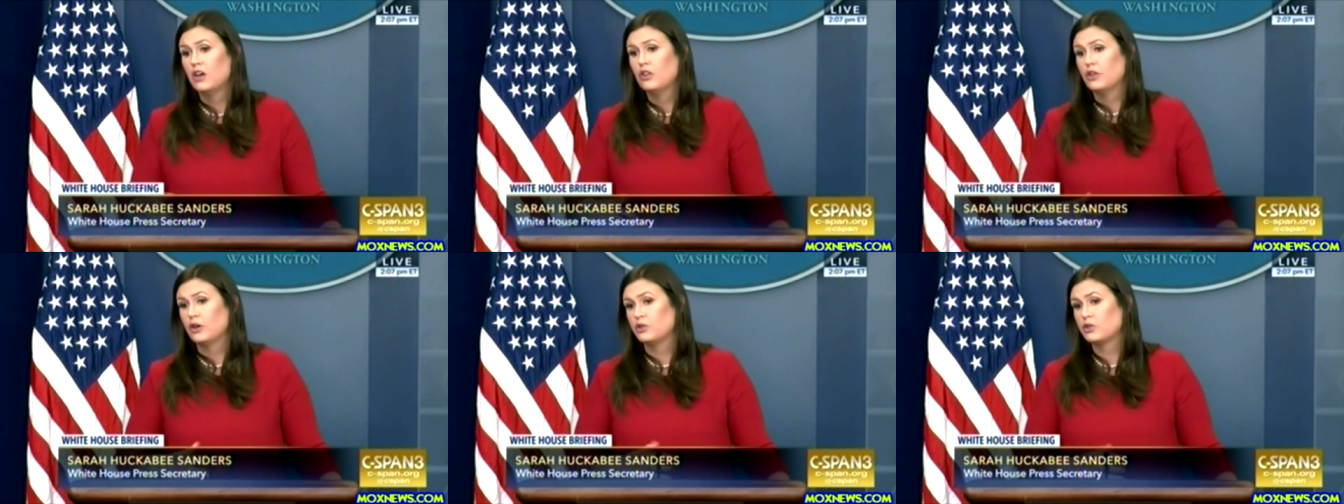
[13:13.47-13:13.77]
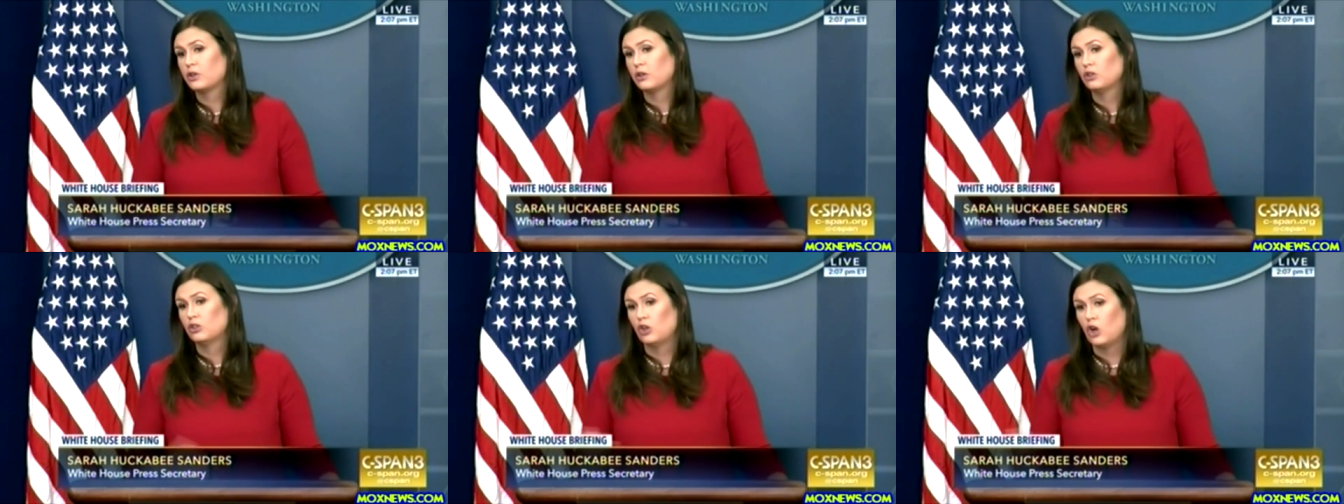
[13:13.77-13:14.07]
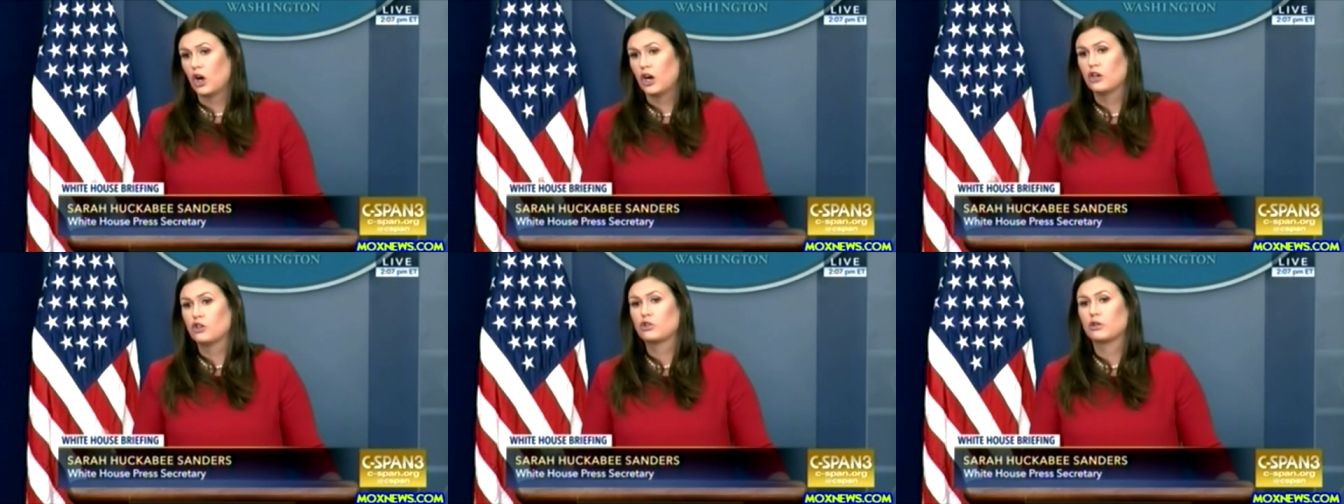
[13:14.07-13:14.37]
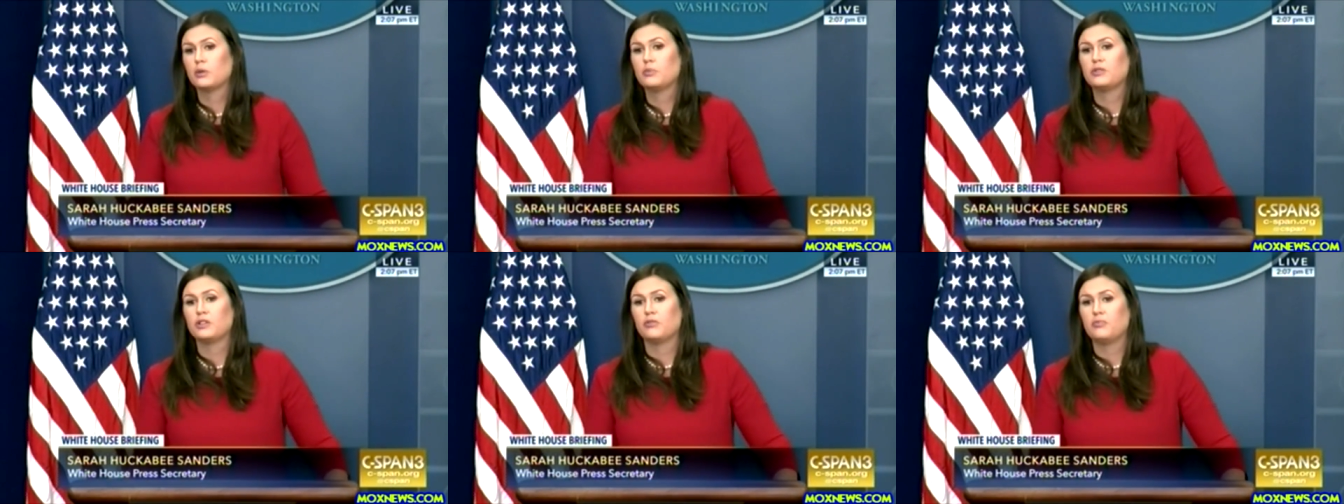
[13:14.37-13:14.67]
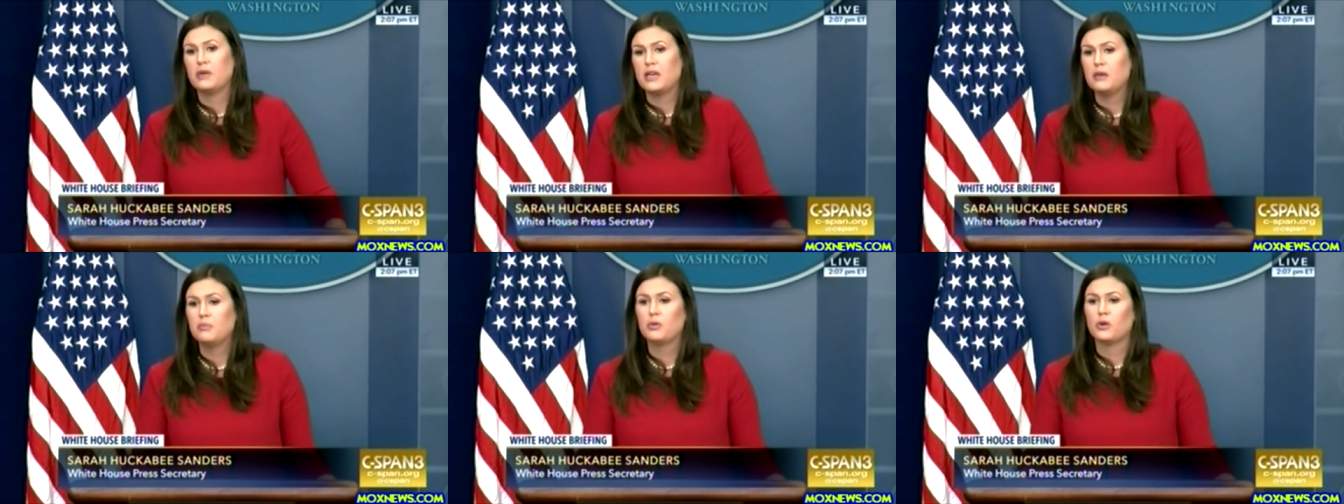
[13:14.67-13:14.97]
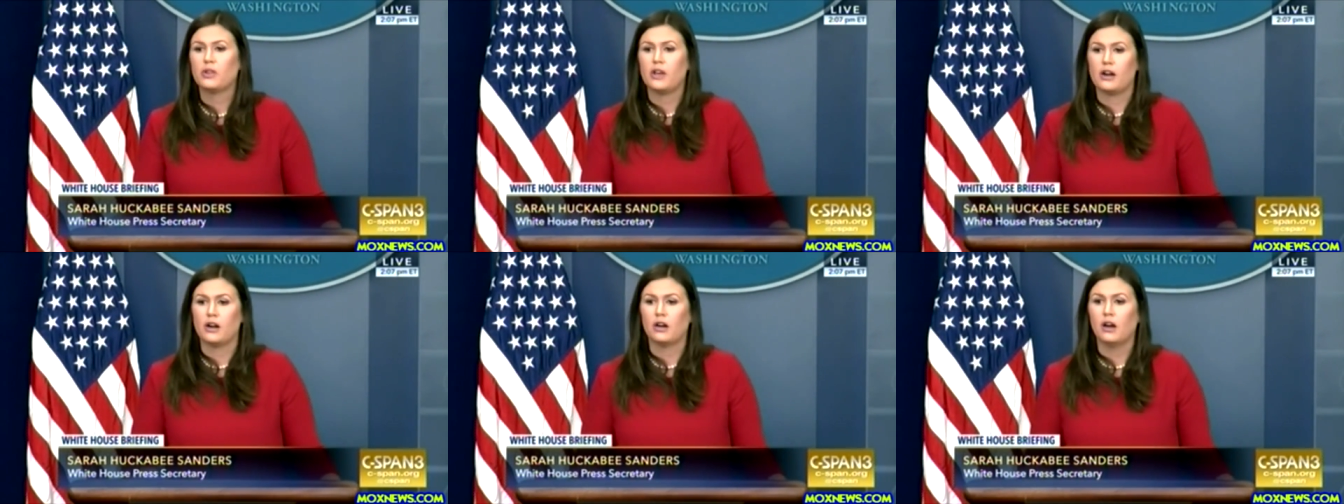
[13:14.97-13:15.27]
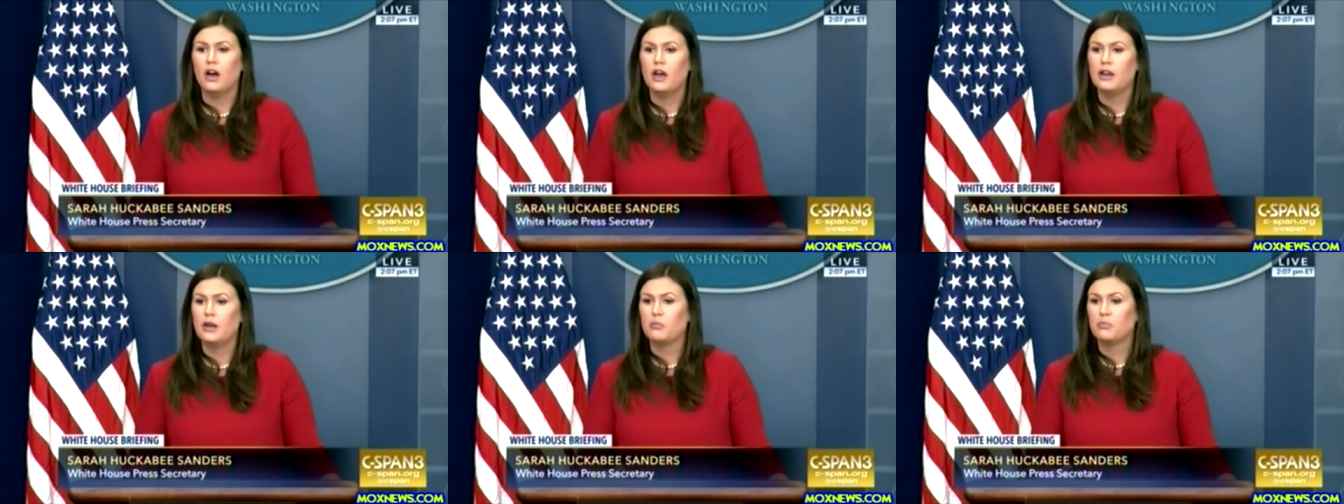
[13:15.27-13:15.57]
Those are large groups of people that
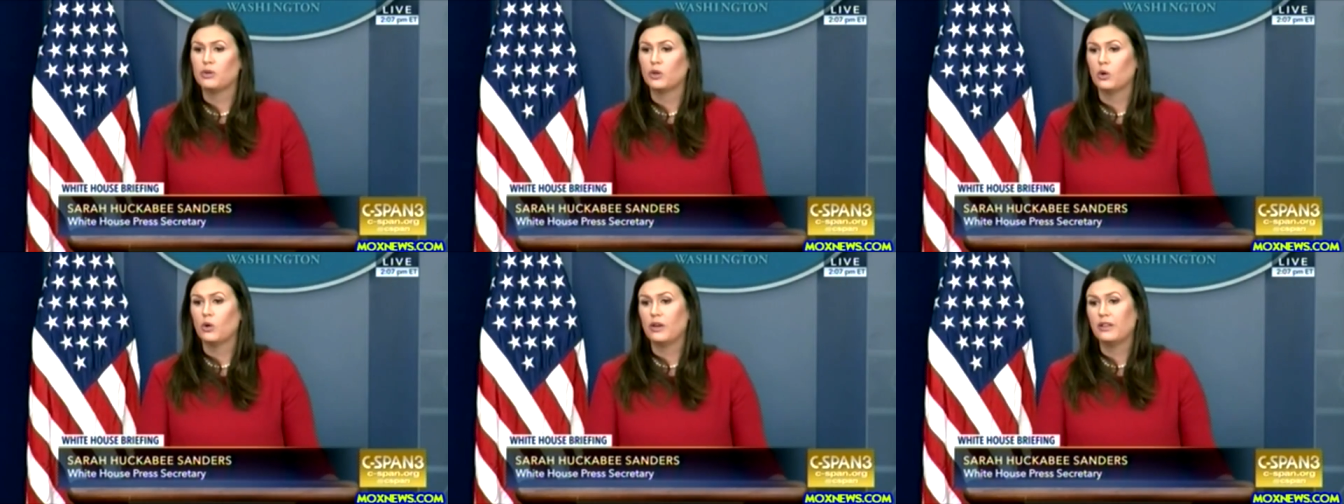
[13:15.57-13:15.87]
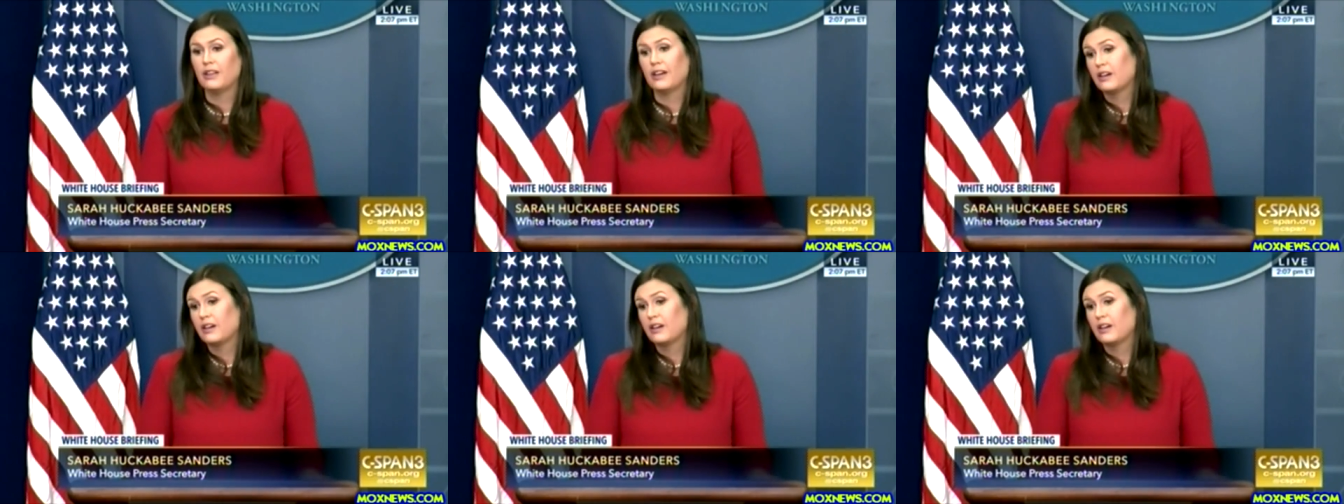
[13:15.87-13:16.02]
are unemployed